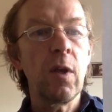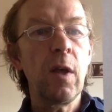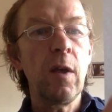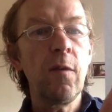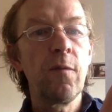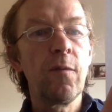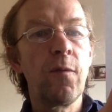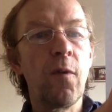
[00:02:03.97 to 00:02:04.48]

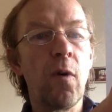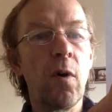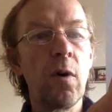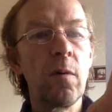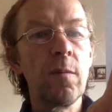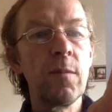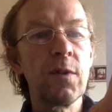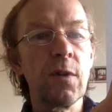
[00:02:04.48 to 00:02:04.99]
he
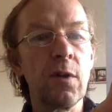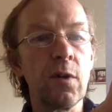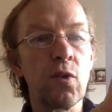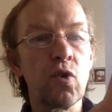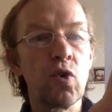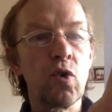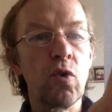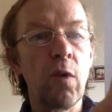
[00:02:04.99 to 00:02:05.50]
forms a
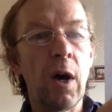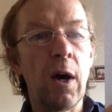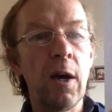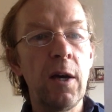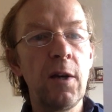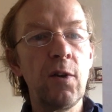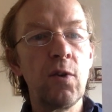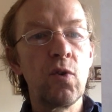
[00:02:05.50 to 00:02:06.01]

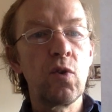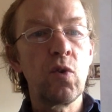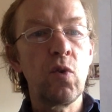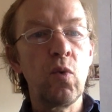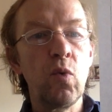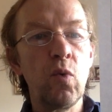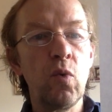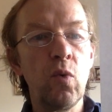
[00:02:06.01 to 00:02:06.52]
trine
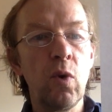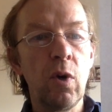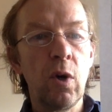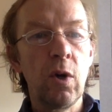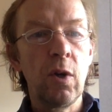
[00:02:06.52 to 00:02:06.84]
to